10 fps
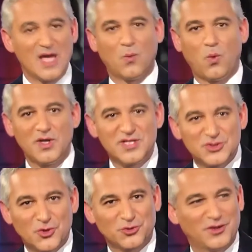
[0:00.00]
What is
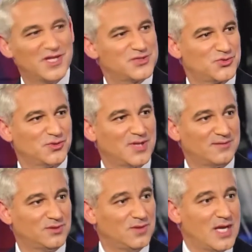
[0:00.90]
your cholesterol
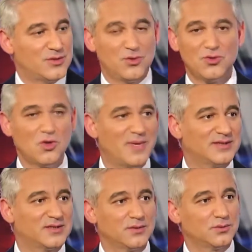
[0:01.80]
level? Do you know
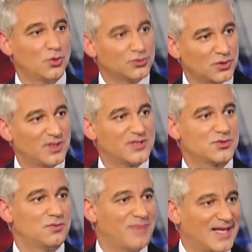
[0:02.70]
about the good
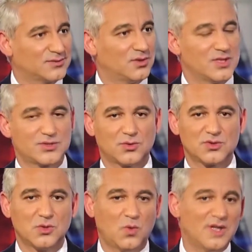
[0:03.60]
cholesterol, bad cholesterol?
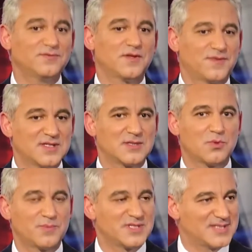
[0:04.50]
So one of the things that
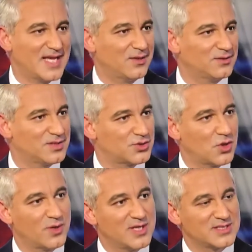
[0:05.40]
we've been saying on the
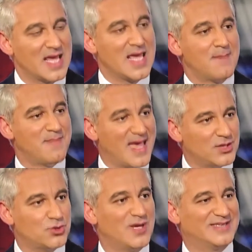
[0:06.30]
show is make
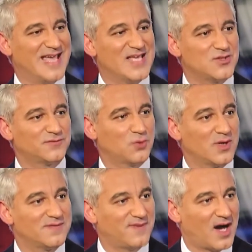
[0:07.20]
sure at the age of
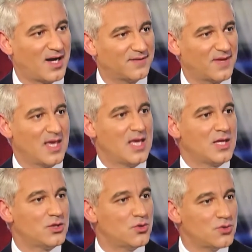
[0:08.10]
25
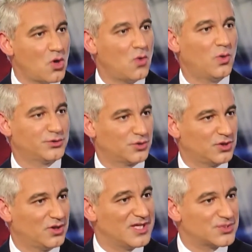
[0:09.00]
you know what your
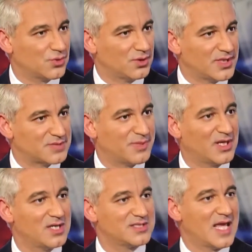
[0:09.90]
cholesterol is,
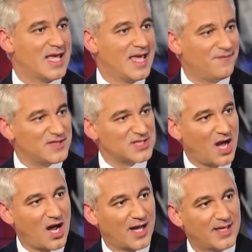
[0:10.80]
because if it's
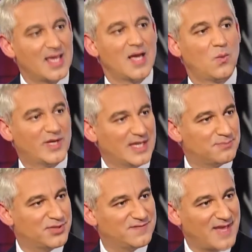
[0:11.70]
high, we can
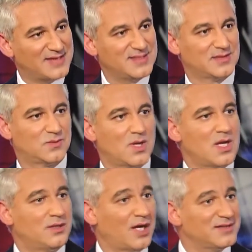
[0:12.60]
prevent it,
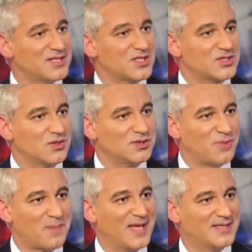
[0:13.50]
not necessarily
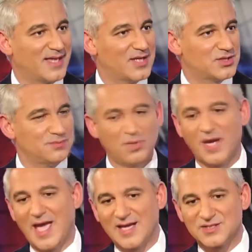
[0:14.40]
by medication,
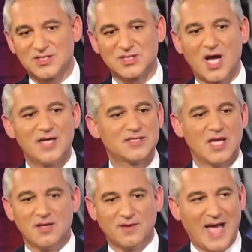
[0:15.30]
by exercise,
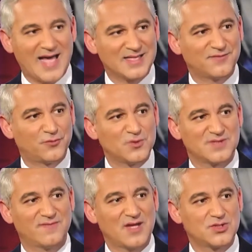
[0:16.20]
adding fruits
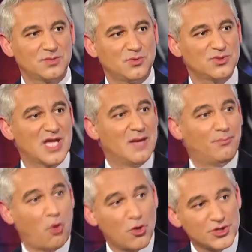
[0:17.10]
and vegetables,
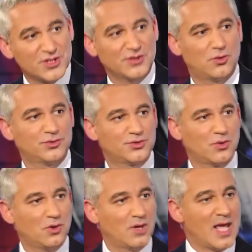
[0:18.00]
portion
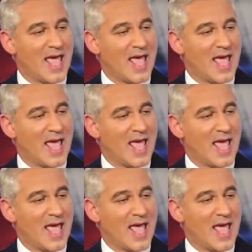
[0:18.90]
control.